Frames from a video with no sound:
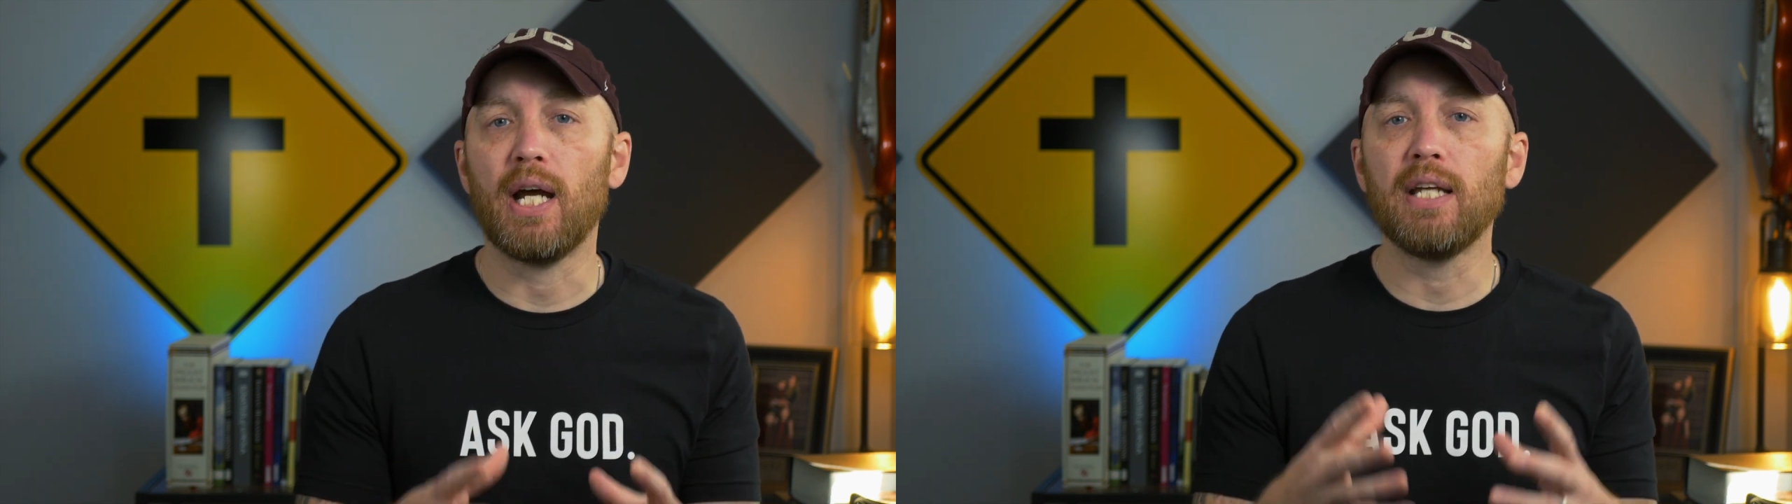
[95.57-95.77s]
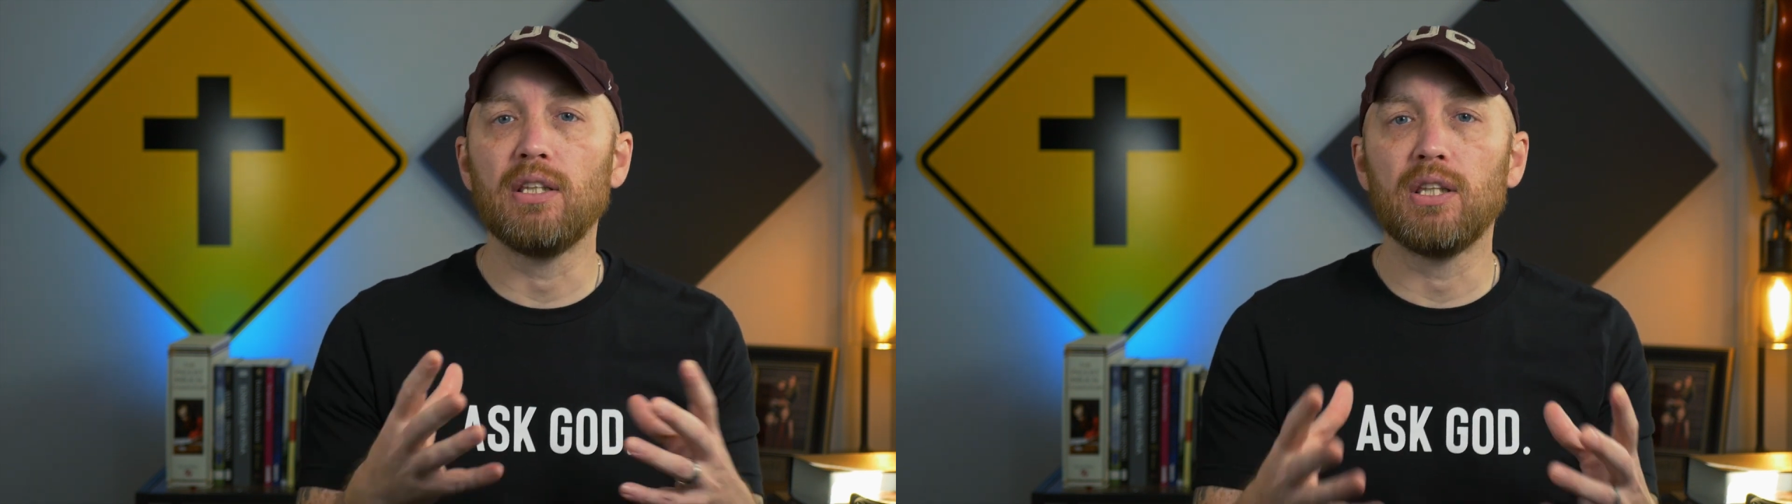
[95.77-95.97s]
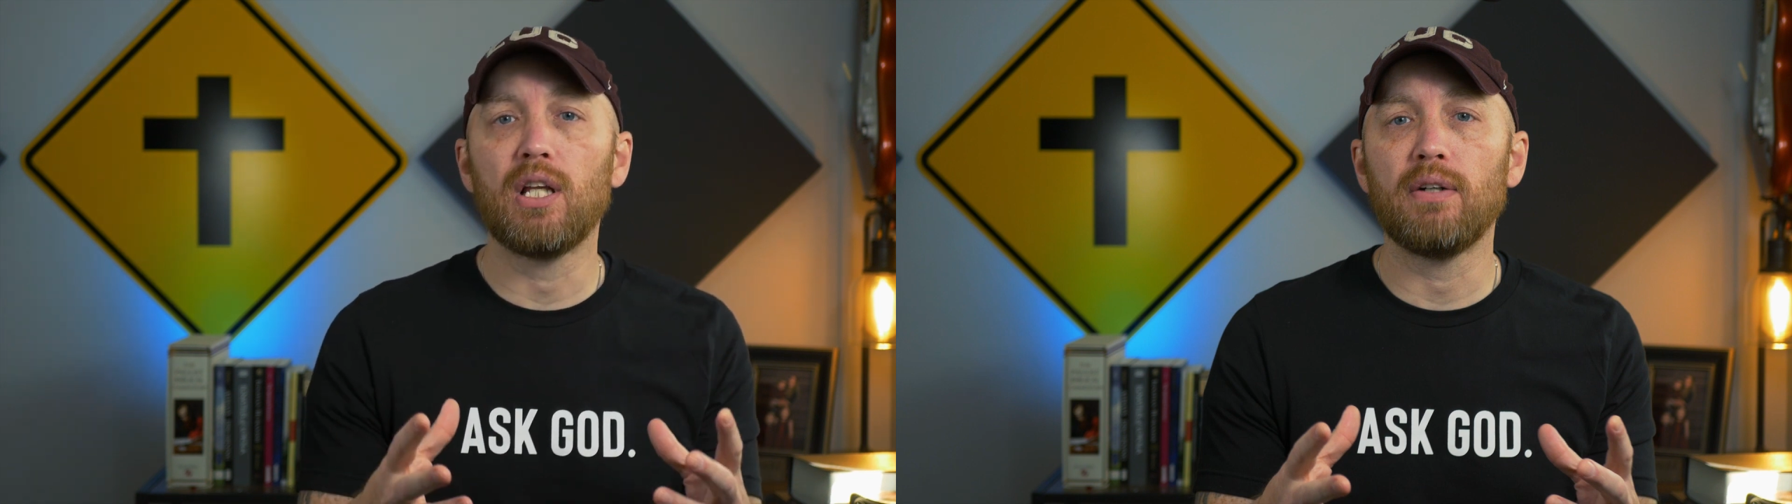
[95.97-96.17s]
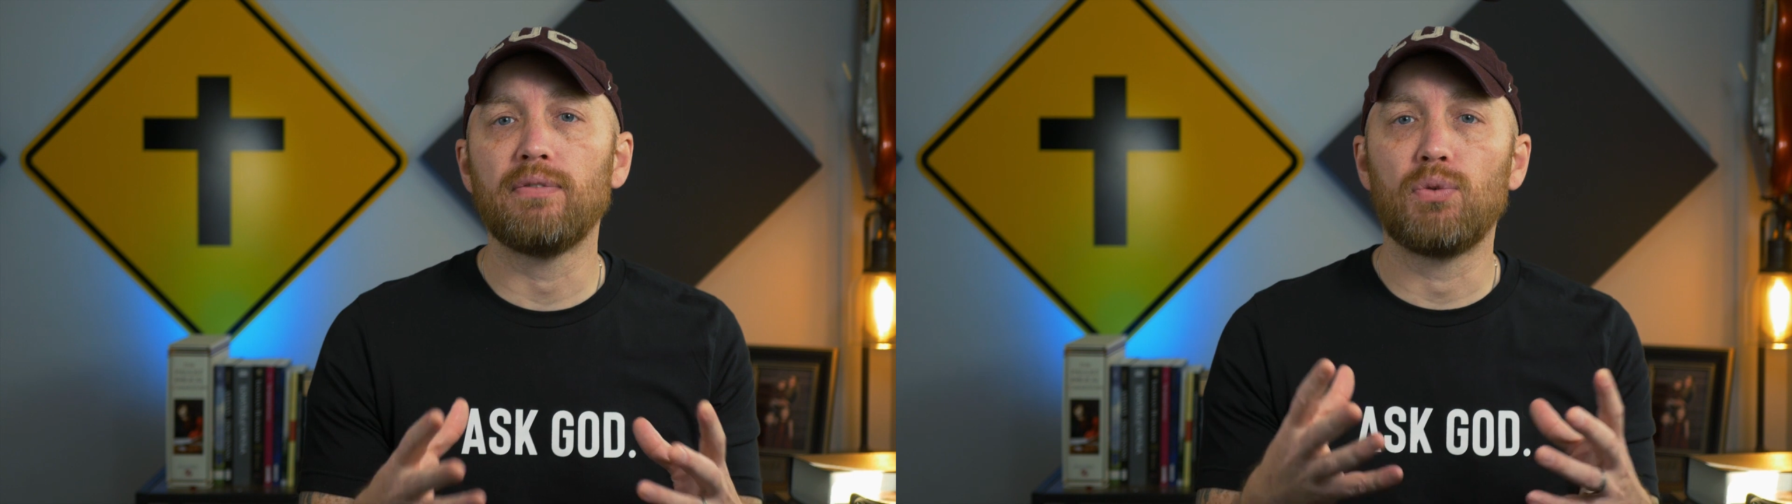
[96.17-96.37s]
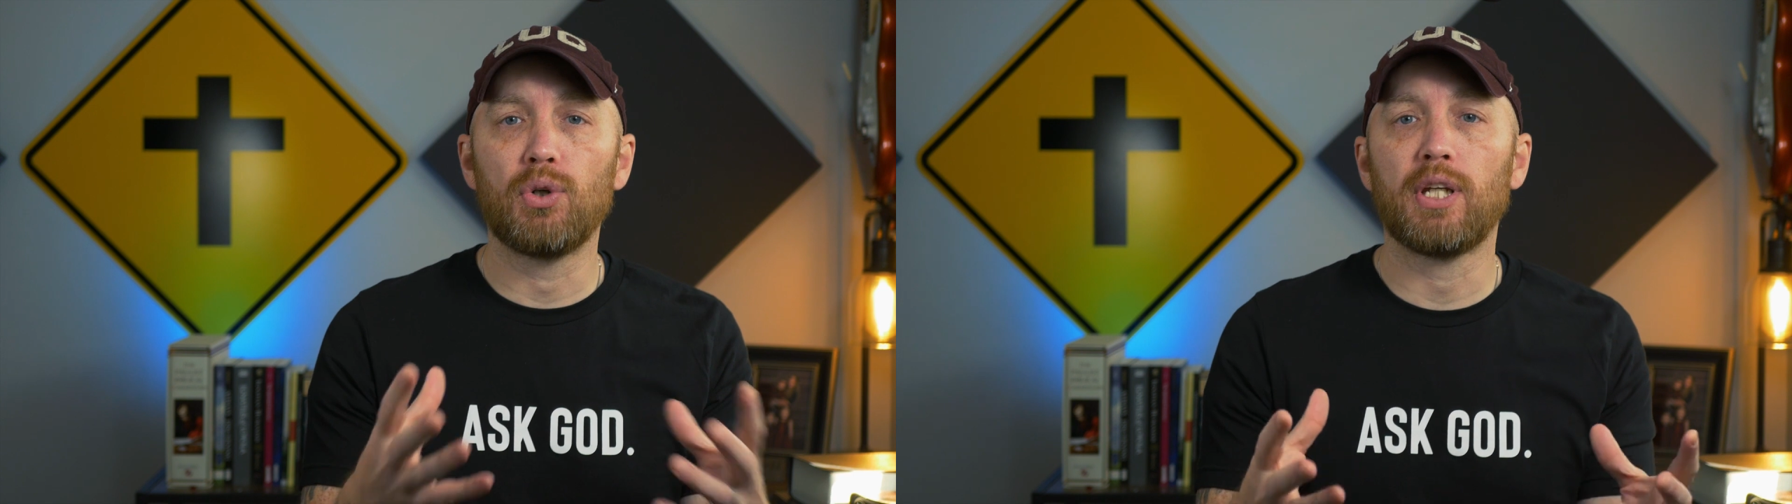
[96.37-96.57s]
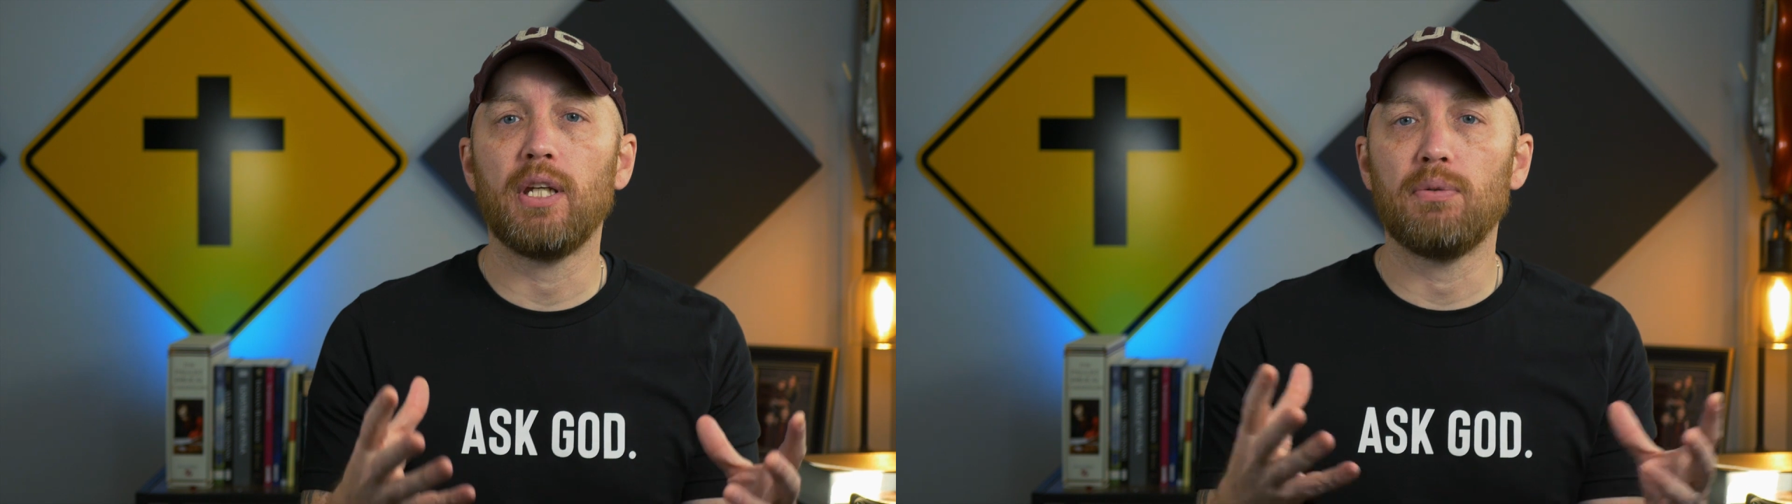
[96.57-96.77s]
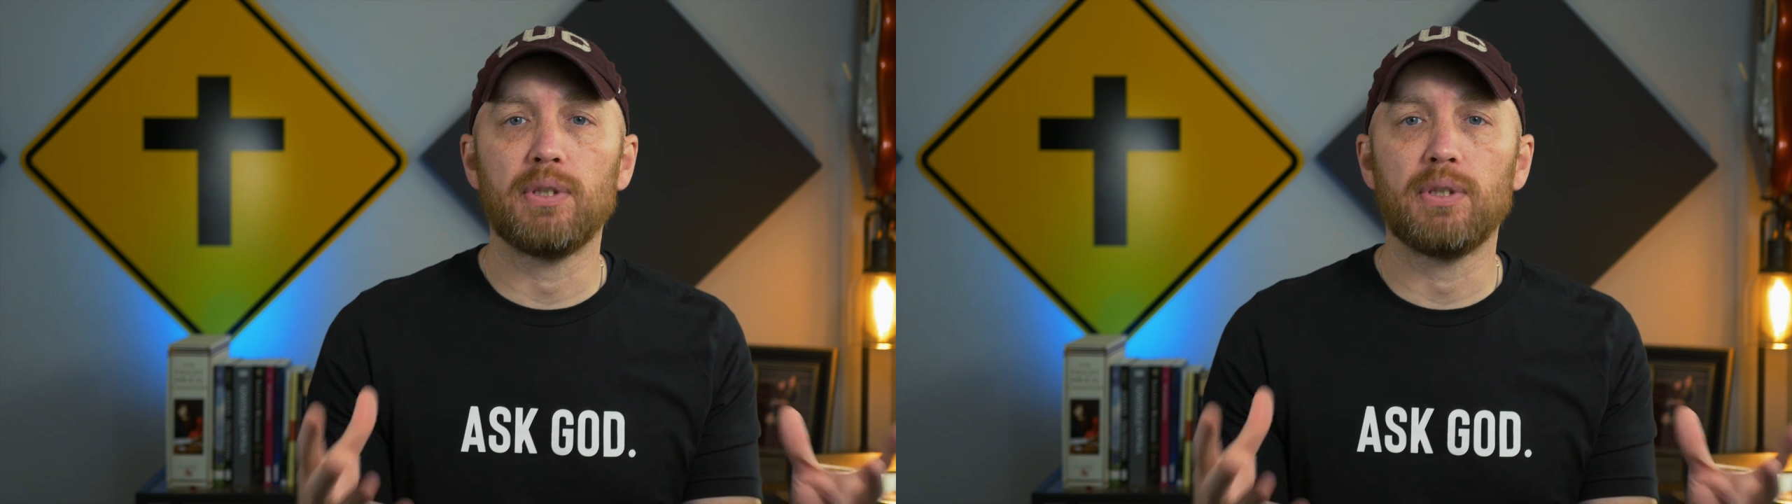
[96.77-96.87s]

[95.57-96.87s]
I love working